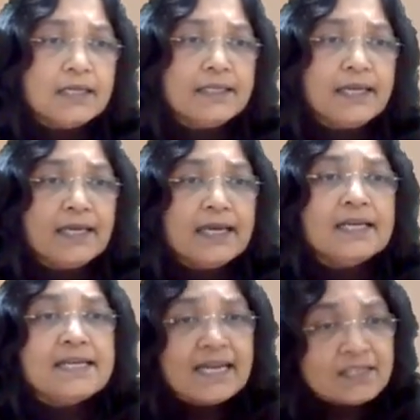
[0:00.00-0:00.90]
The
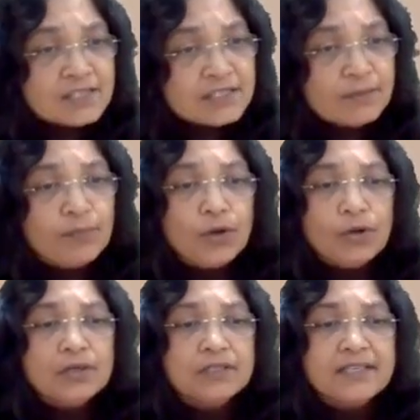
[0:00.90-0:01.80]
next
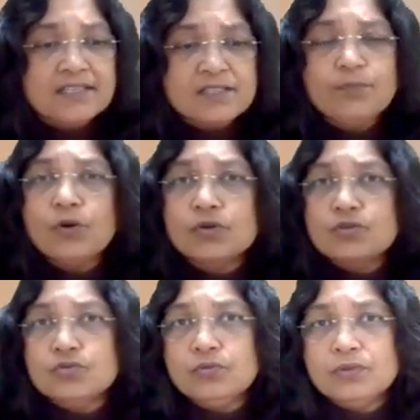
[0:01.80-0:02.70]
block, that is the block
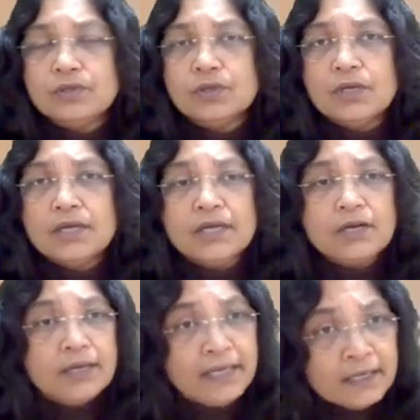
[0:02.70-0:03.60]
two
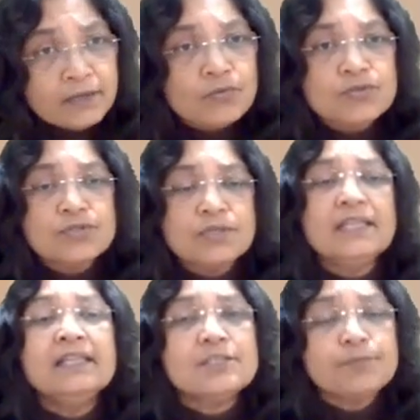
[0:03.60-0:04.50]
in course,
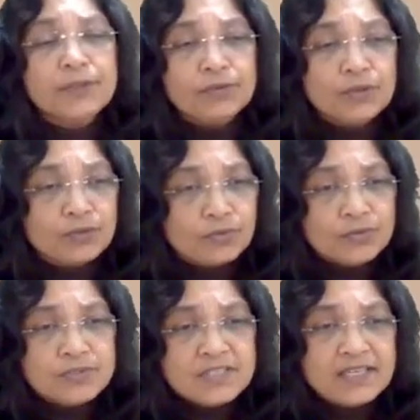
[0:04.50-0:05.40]
in this particular
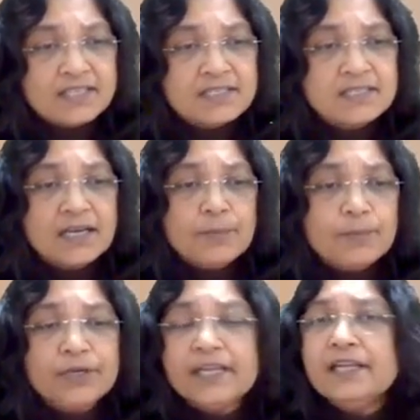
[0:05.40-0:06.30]
course, is
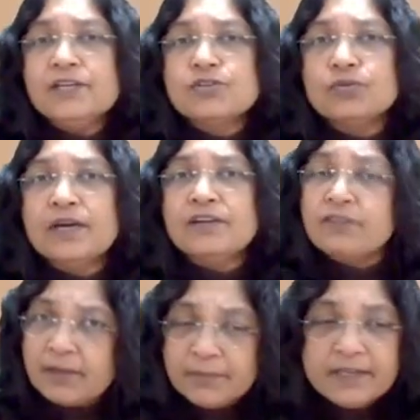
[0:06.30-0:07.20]
pertaining to
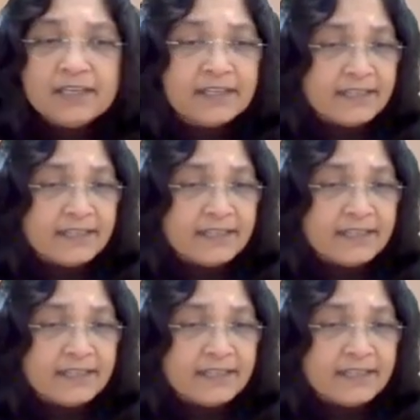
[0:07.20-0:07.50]
environmental